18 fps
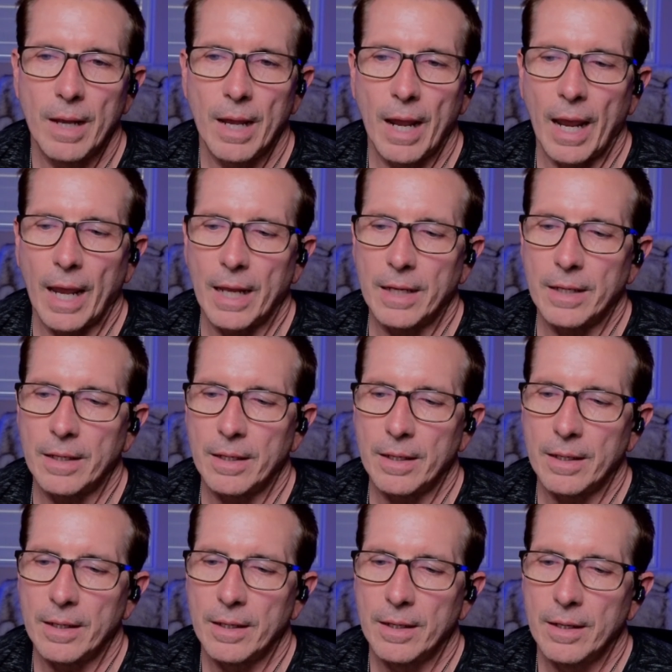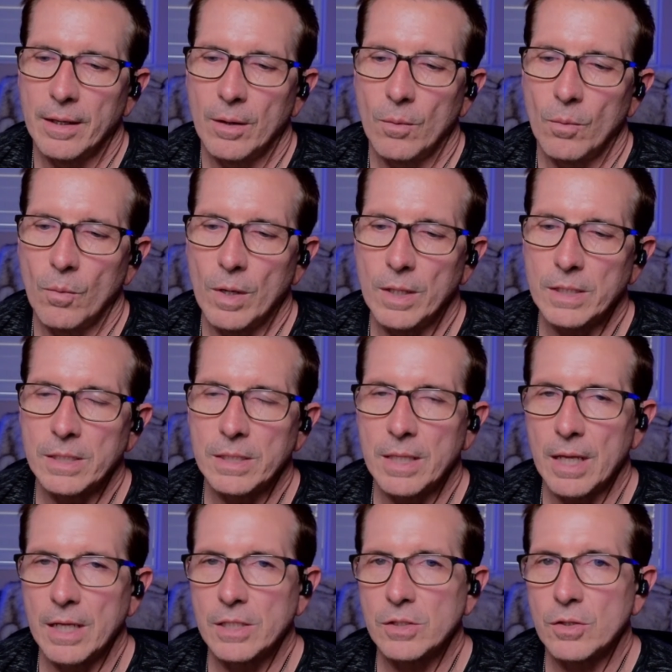And once
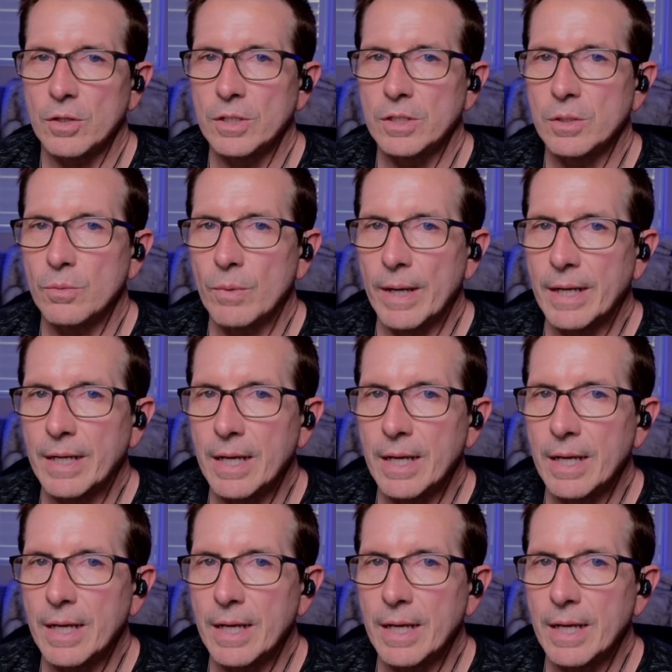they start to wake